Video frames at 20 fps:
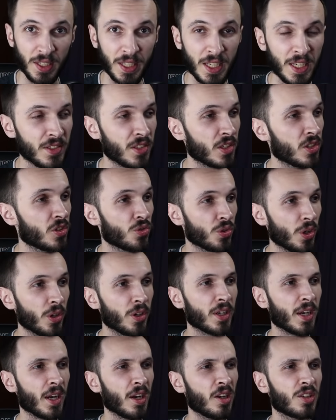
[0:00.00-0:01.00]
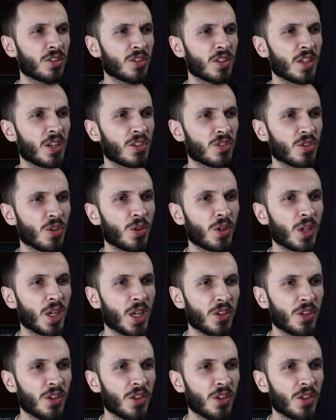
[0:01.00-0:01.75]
He's a strong character as long